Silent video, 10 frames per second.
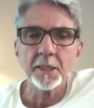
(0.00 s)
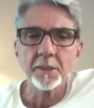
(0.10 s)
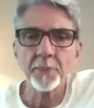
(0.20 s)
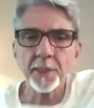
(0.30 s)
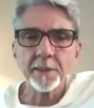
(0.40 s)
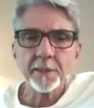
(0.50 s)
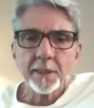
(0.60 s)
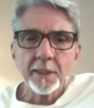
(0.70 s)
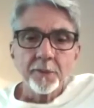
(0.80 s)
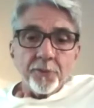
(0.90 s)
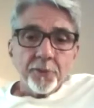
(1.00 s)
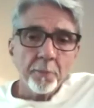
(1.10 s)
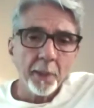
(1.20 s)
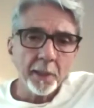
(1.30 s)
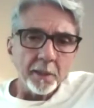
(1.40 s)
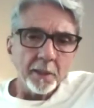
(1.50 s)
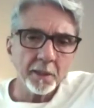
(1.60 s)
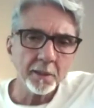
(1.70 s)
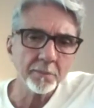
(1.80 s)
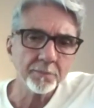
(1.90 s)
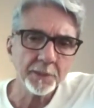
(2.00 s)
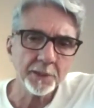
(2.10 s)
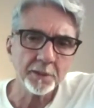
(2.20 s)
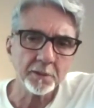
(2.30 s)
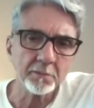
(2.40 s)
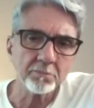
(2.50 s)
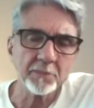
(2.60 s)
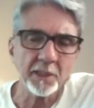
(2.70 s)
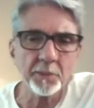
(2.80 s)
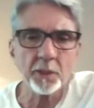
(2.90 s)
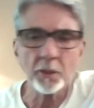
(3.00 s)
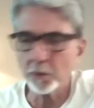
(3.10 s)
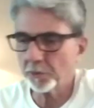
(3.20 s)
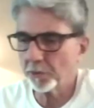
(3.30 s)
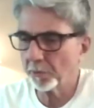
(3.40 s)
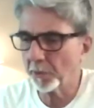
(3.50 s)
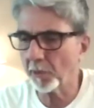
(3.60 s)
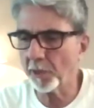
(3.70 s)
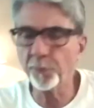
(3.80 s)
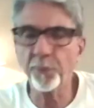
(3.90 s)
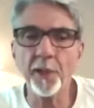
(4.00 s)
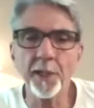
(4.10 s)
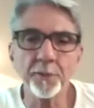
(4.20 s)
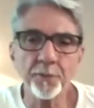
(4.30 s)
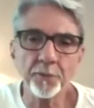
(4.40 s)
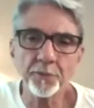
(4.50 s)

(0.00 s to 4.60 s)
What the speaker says: But if the Bhakta is coming close to be qualified for